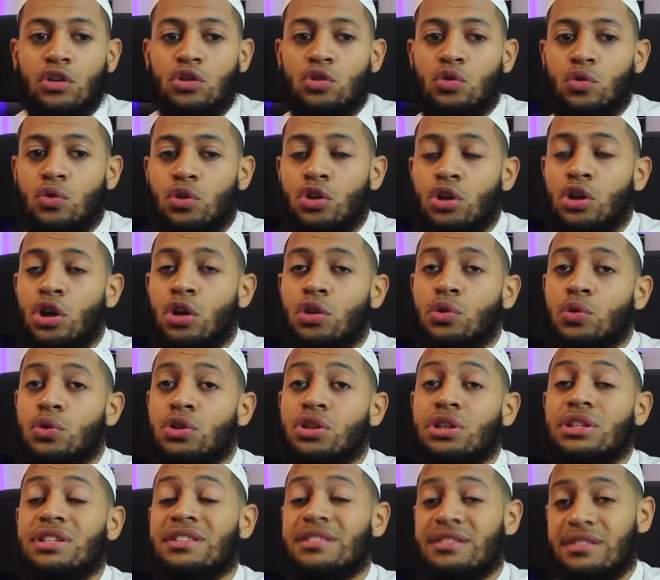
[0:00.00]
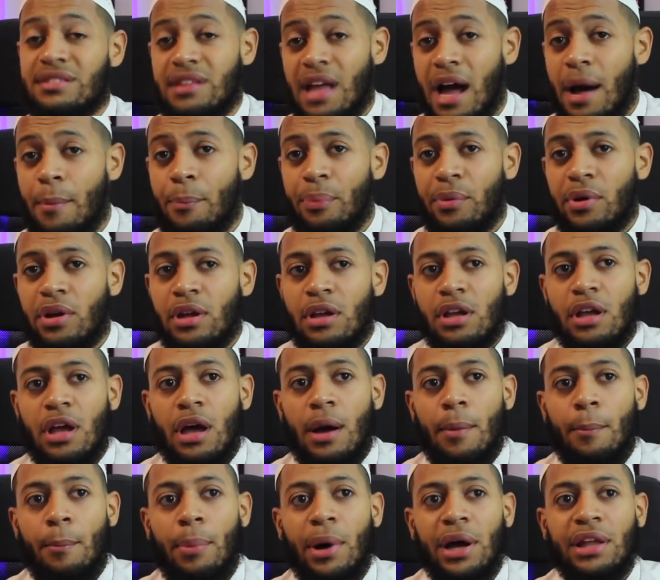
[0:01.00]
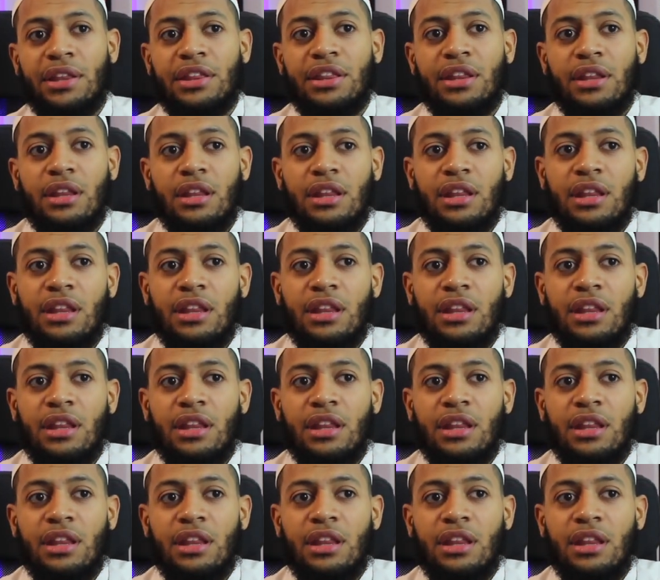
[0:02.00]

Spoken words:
just stop. But